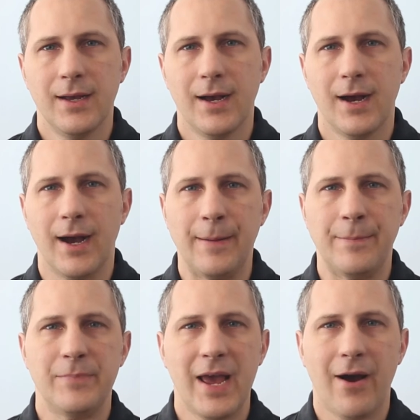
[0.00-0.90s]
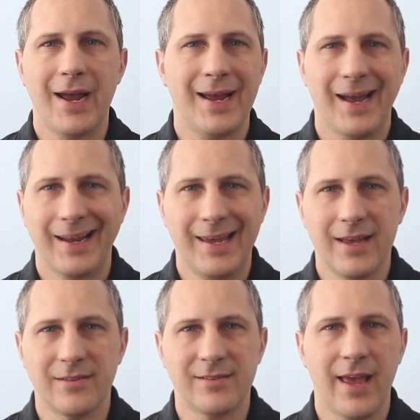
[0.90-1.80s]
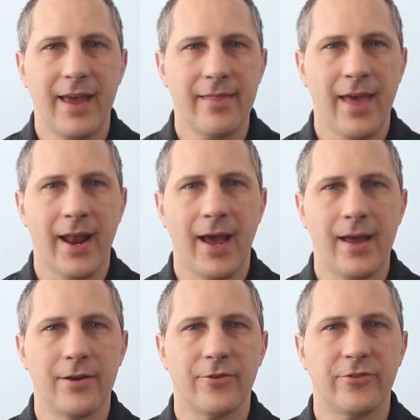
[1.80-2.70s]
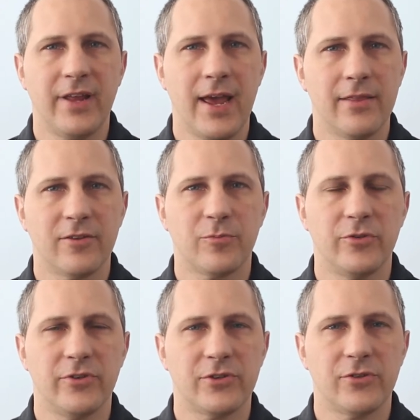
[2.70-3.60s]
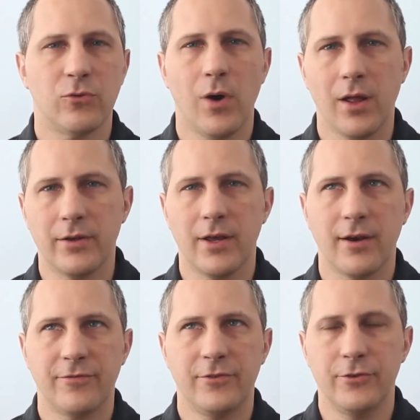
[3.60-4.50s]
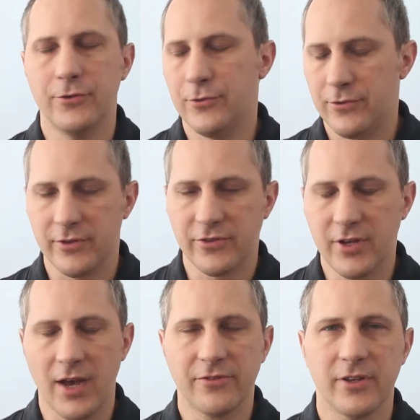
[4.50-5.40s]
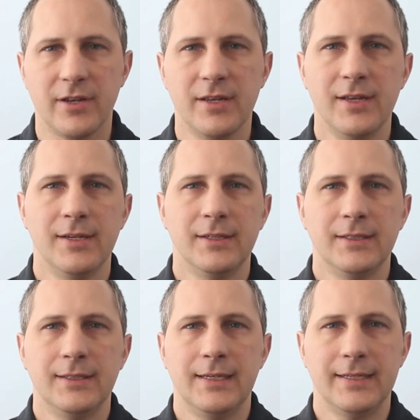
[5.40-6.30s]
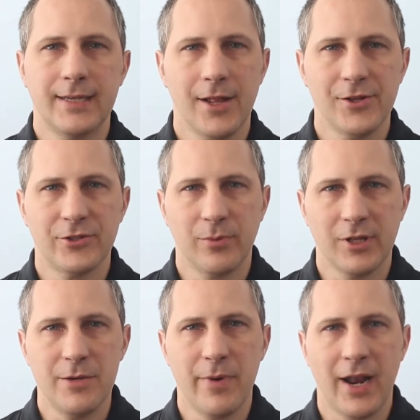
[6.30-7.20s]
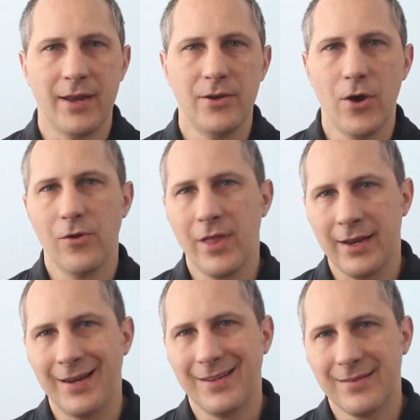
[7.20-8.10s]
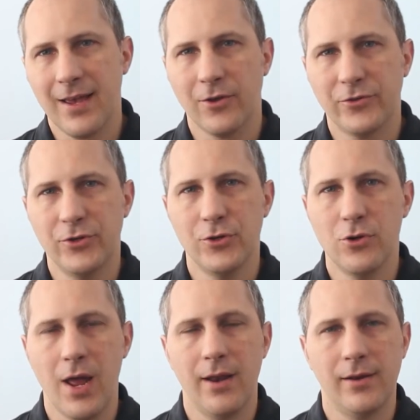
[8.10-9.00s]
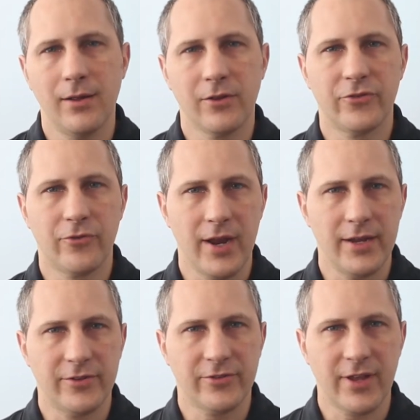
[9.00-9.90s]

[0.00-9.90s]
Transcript: Now, I can't say that I understand this position well enough to discuss it intelligibly, but I know that it is held to, and it illustrates